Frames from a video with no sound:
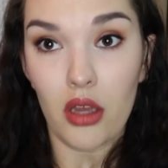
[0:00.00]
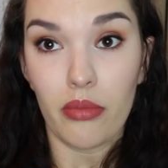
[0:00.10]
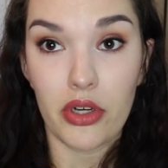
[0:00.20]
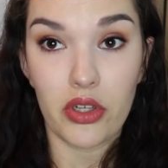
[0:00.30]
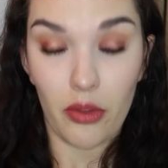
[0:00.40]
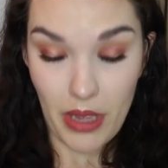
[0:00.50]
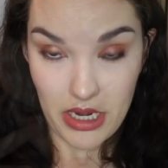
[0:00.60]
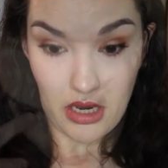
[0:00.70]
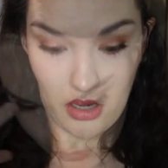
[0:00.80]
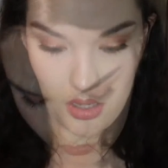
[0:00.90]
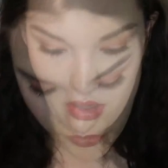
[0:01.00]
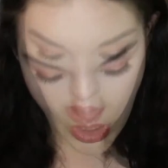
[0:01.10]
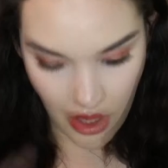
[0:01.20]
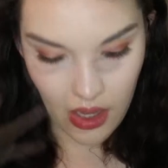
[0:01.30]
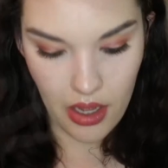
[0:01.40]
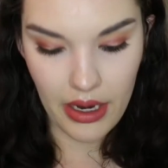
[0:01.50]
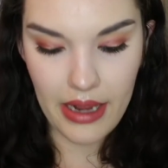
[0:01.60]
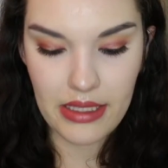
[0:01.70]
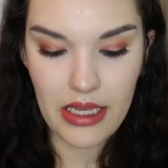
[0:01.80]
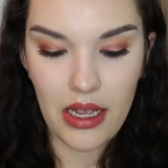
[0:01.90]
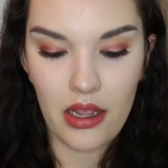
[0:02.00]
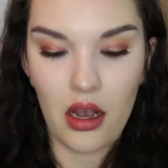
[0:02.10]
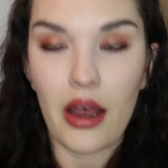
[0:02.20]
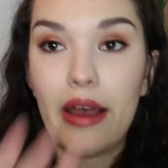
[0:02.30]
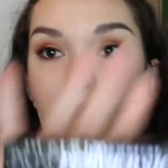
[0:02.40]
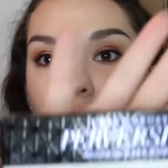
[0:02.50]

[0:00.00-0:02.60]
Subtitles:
opinion. Next thing I got